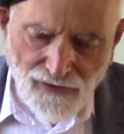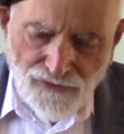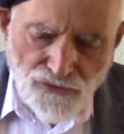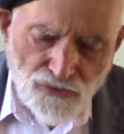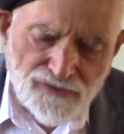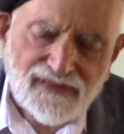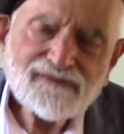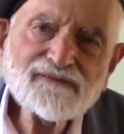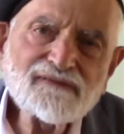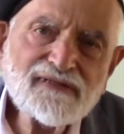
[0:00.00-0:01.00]
You
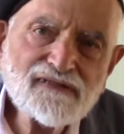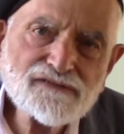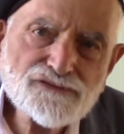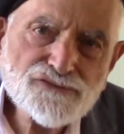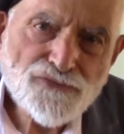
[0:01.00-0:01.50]
can lead us